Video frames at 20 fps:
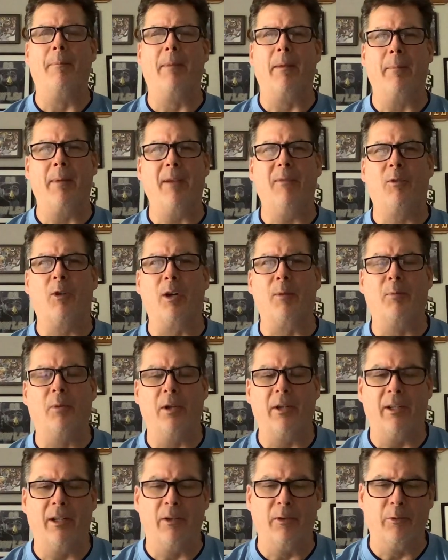they may have already
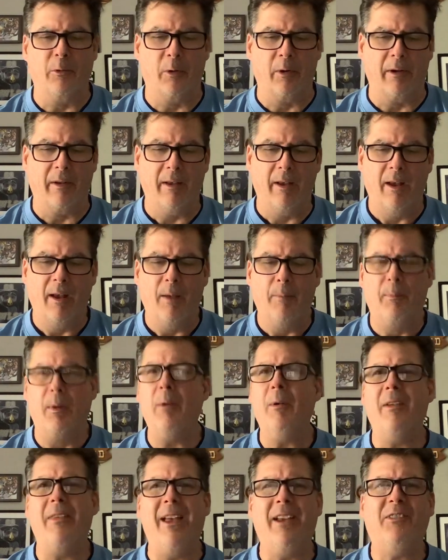played Illinois. But
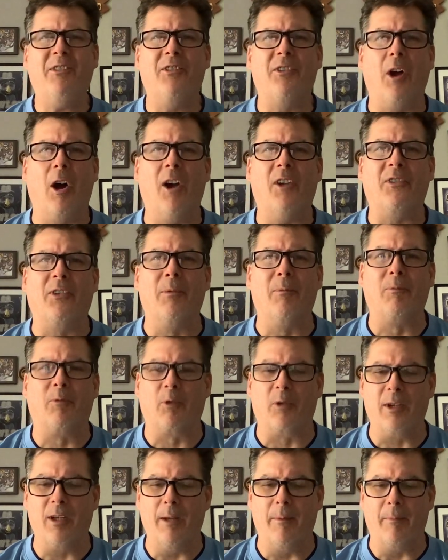anyway, this is awesome
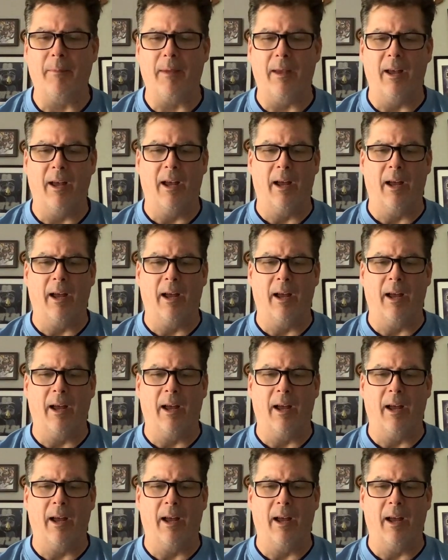for him.